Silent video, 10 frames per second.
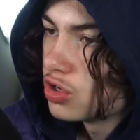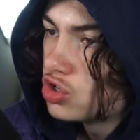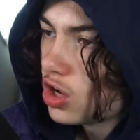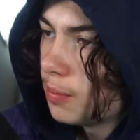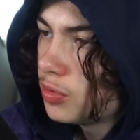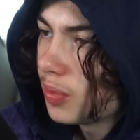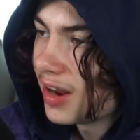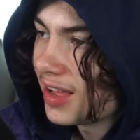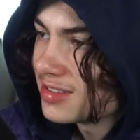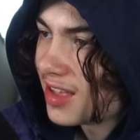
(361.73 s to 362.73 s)
jump, you want
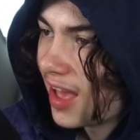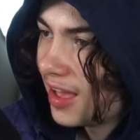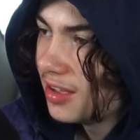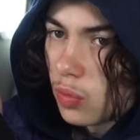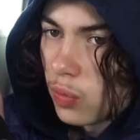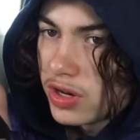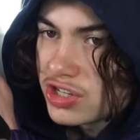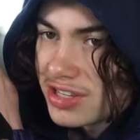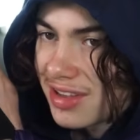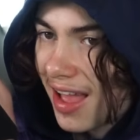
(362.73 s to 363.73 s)
it as A,
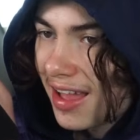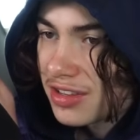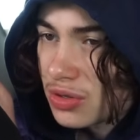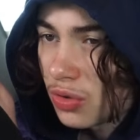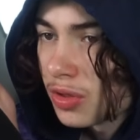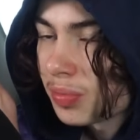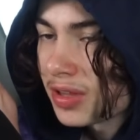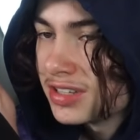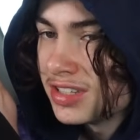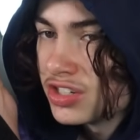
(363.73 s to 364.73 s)
which is X on the
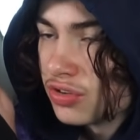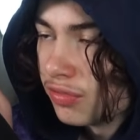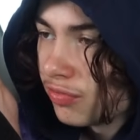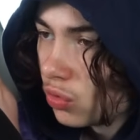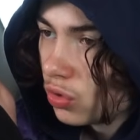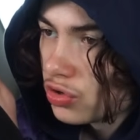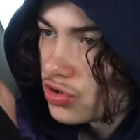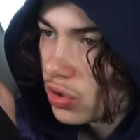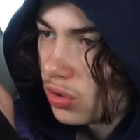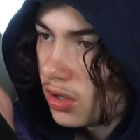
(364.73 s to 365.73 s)
PlayStation 4
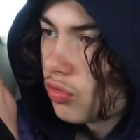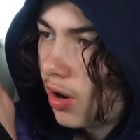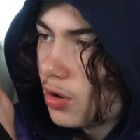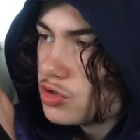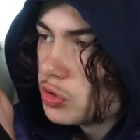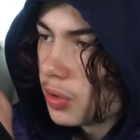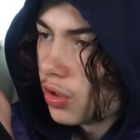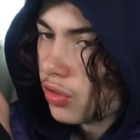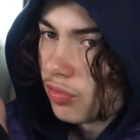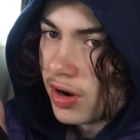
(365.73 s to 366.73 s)
controller. Crouch, you want it
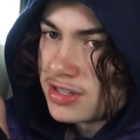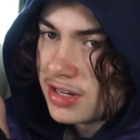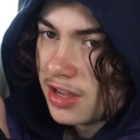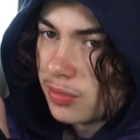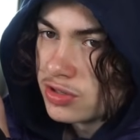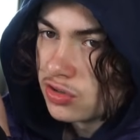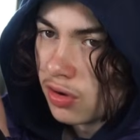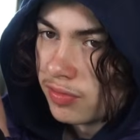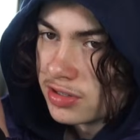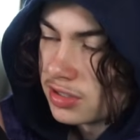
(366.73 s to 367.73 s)
on the right stick, which is
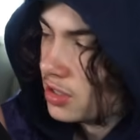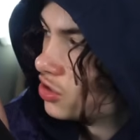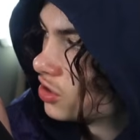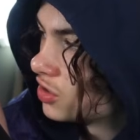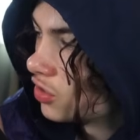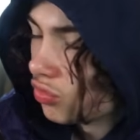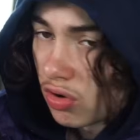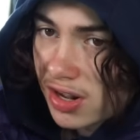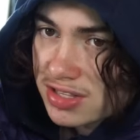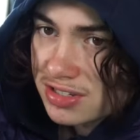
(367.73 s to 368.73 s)
obviously just the
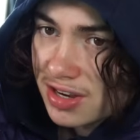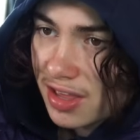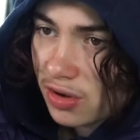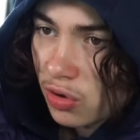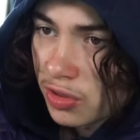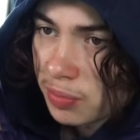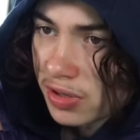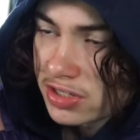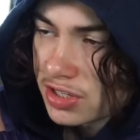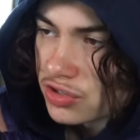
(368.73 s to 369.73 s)
right stick on the
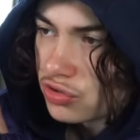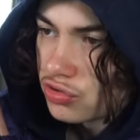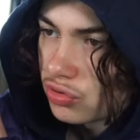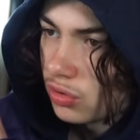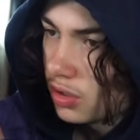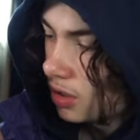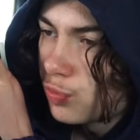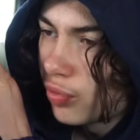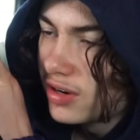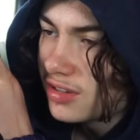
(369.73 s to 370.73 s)
PlayStation controller.
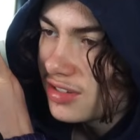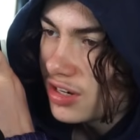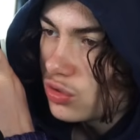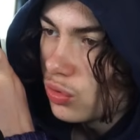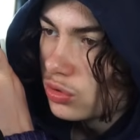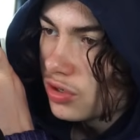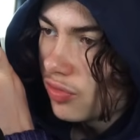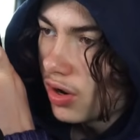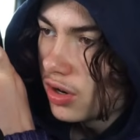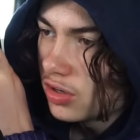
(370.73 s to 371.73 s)
Sprint / auto
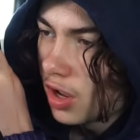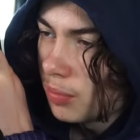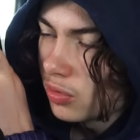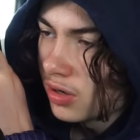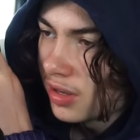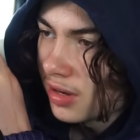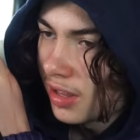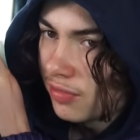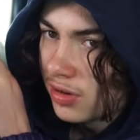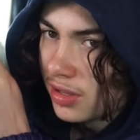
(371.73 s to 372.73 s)
run, double click,
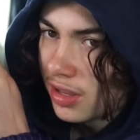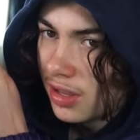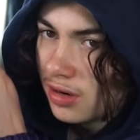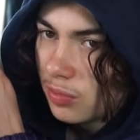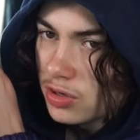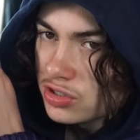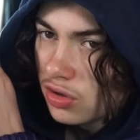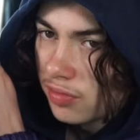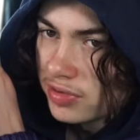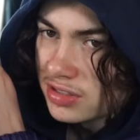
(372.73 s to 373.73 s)
left click in, which is
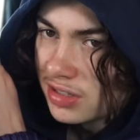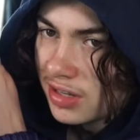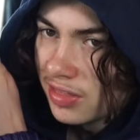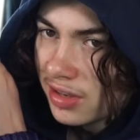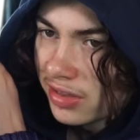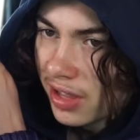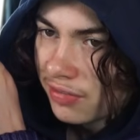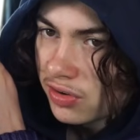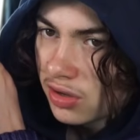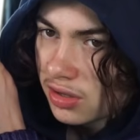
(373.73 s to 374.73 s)
obviously the
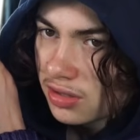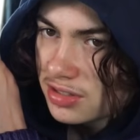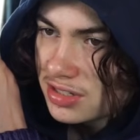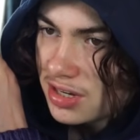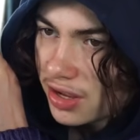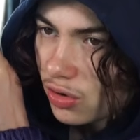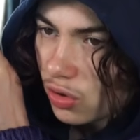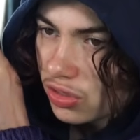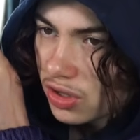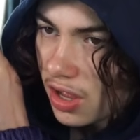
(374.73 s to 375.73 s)
left stick on the